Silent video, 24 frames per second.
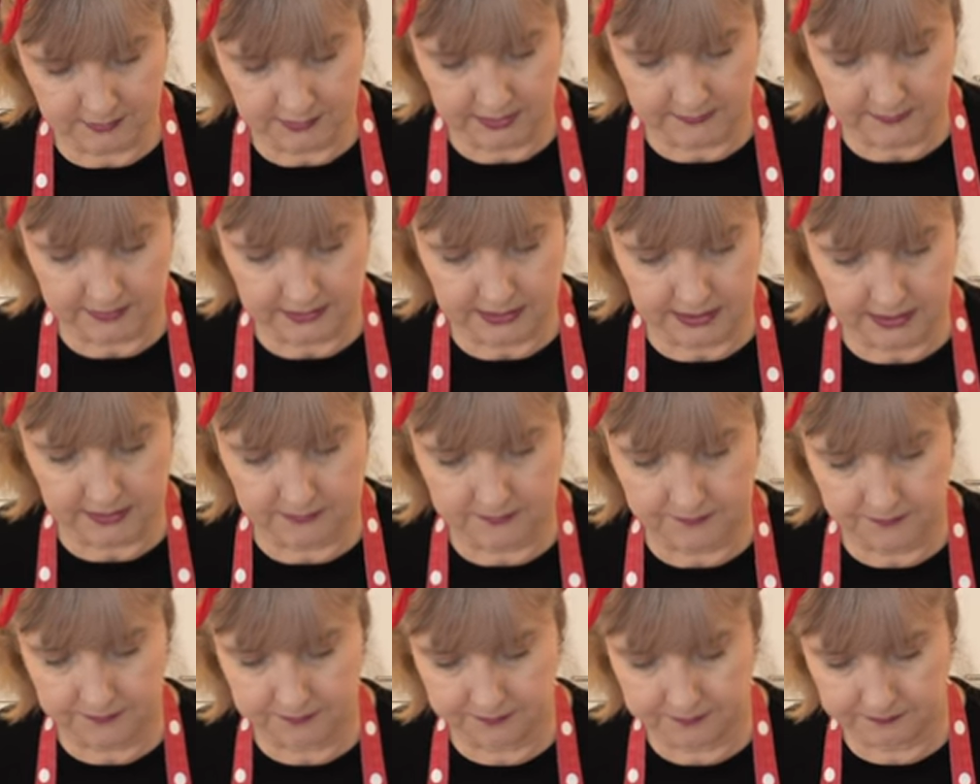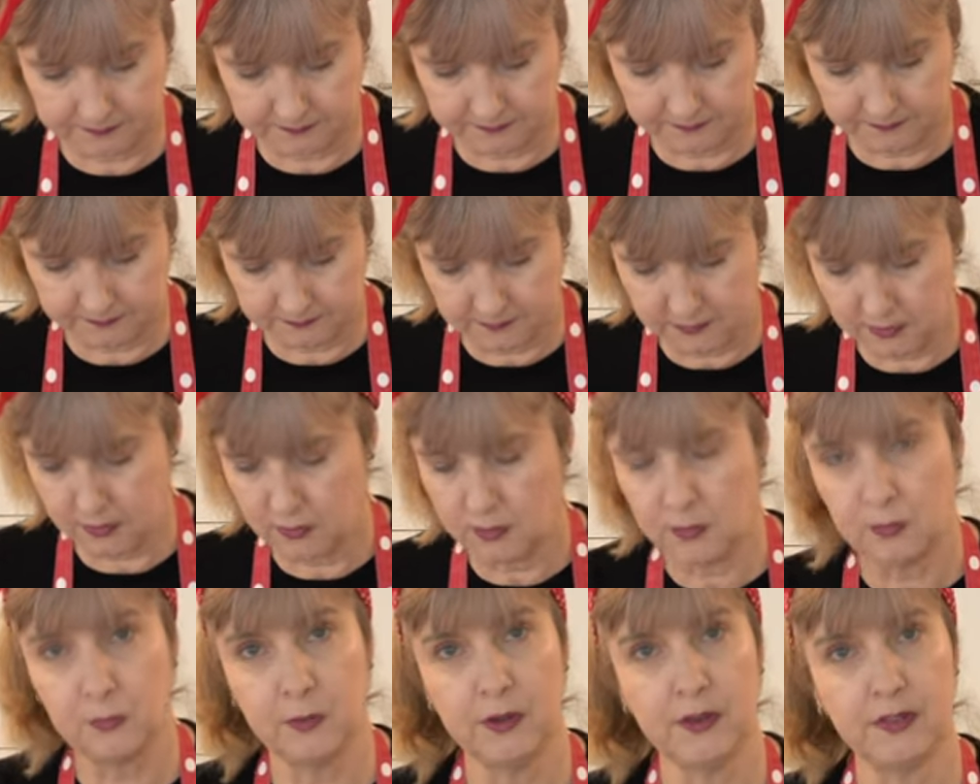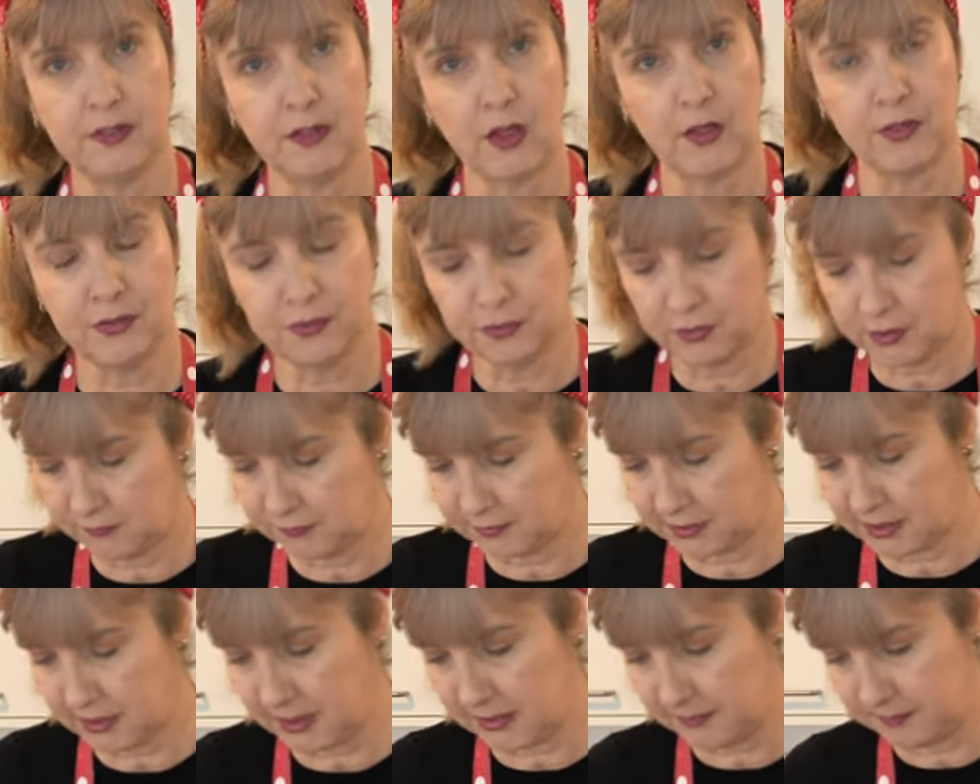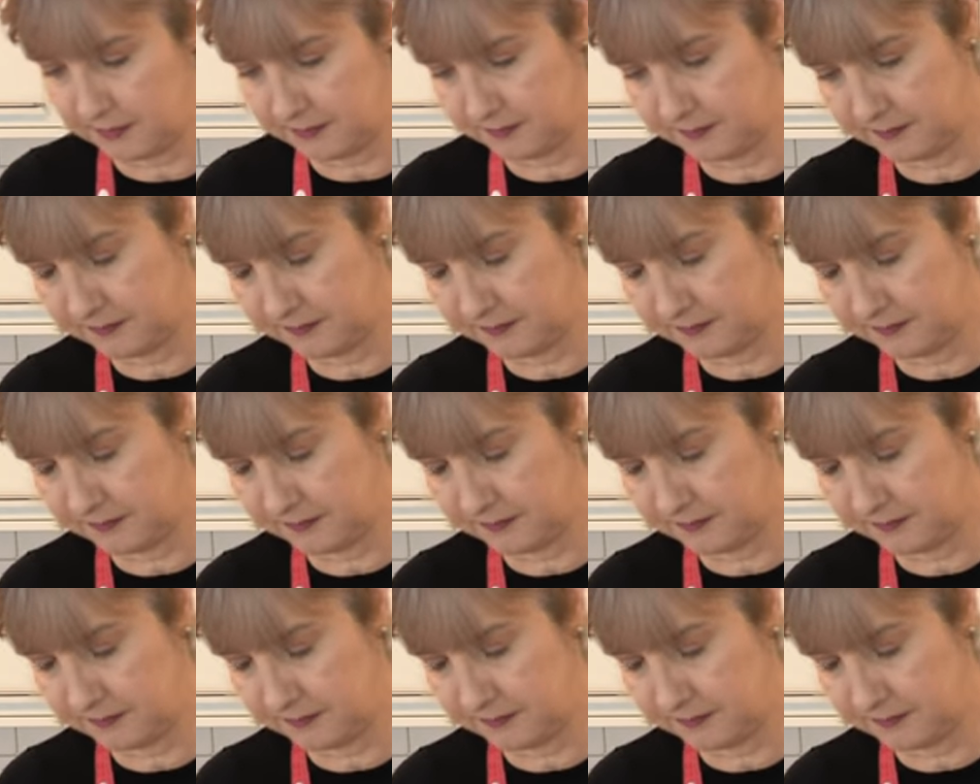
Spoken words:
take that out, with 1/3 cup.